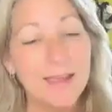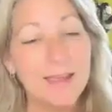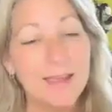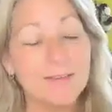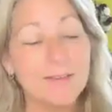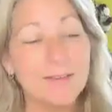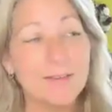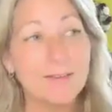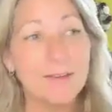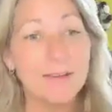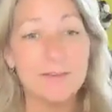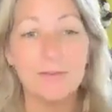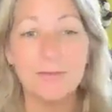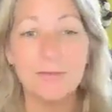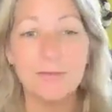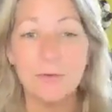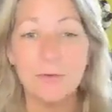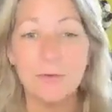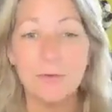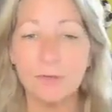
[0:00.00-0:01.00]
It's a sense
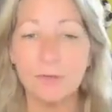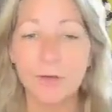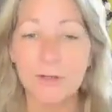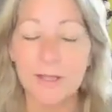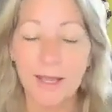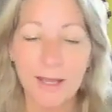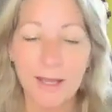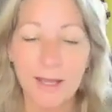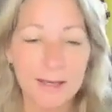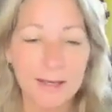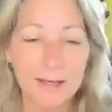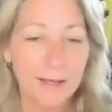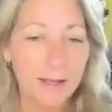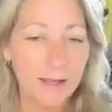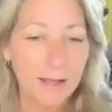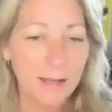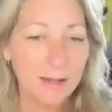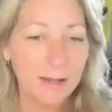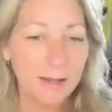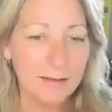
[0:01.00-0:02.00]
of you're forgetting